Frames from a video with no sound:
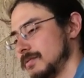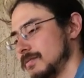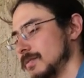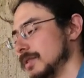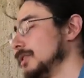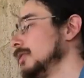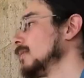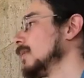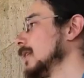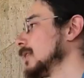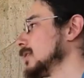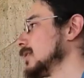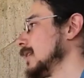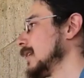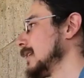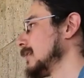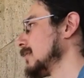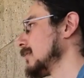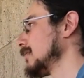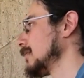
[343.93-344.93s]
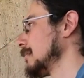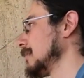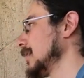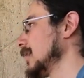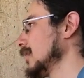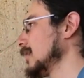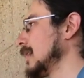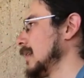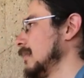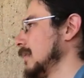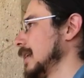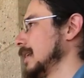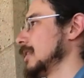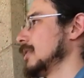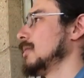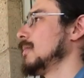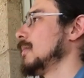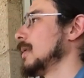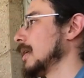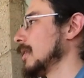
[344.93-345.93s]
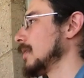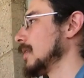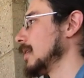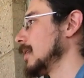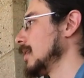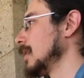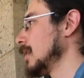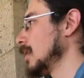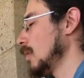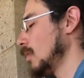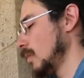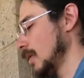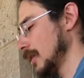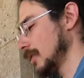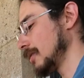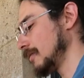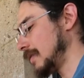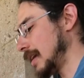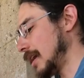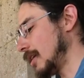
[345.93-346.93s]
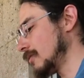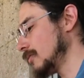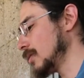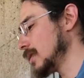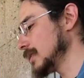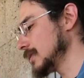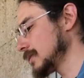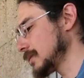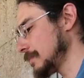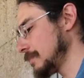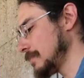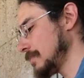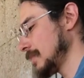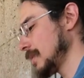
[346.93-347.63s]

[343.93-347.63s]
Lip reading: one direction I took from here, that way I know where the valve was.